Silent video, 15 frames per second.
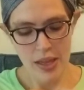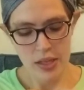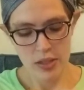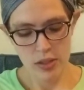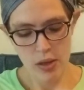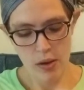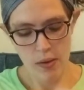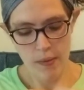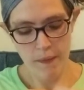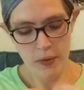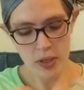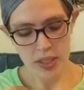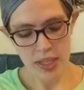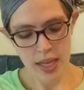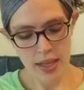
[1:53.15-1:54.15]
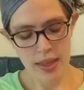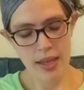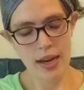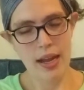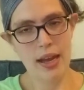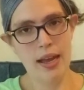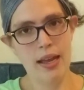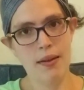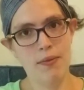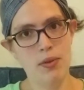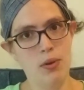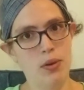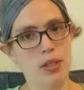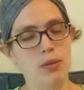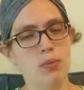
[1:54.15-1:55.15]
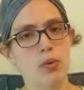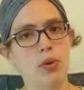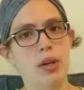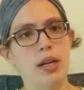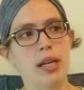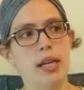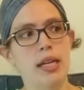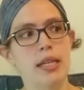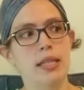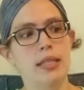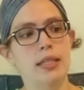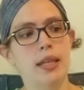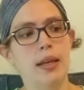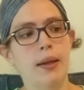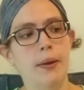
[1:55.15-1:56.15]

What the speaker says: So first thing that I've noticed more is,